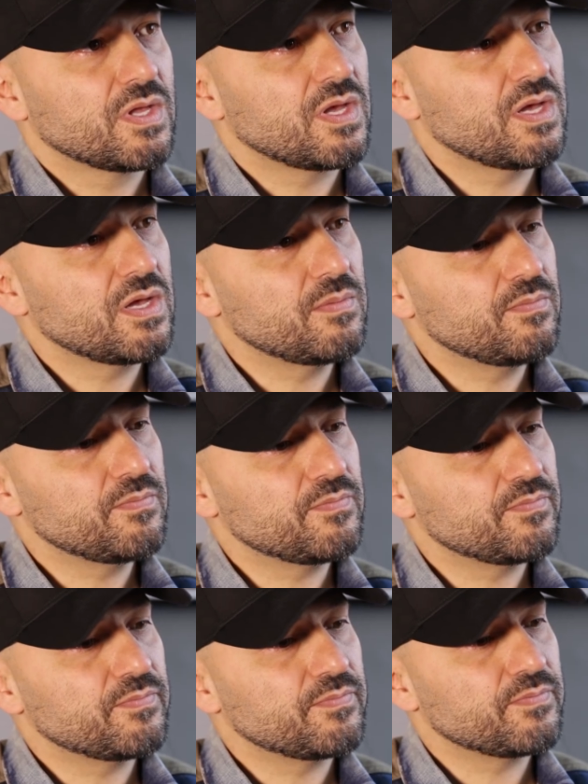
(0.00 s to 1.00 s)
Um,
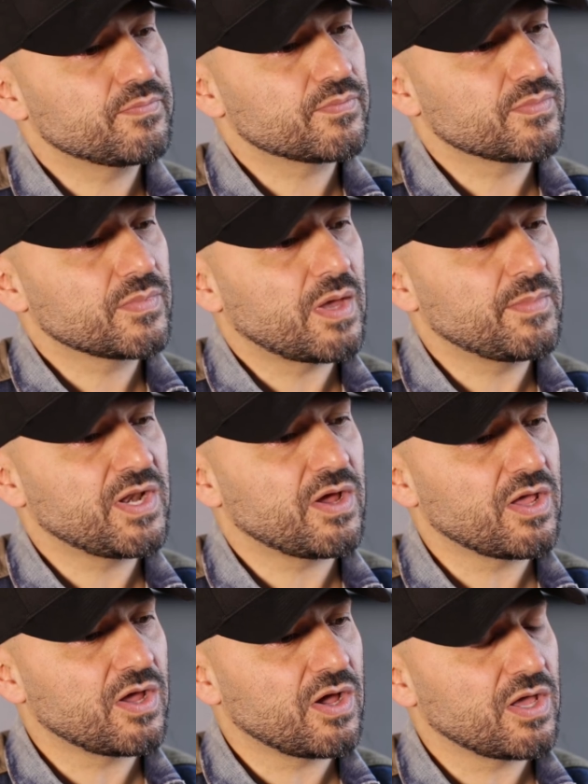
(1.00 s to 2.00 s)
I mean,
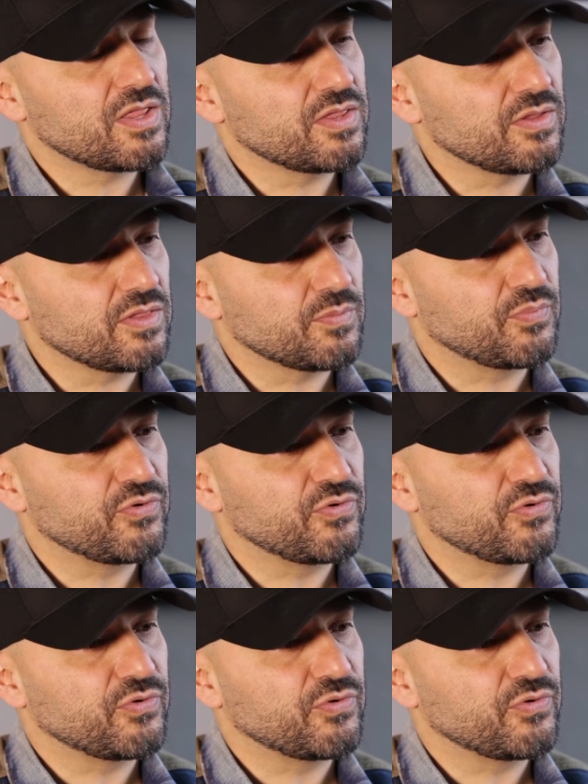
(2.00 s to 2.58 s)
I, I the, the,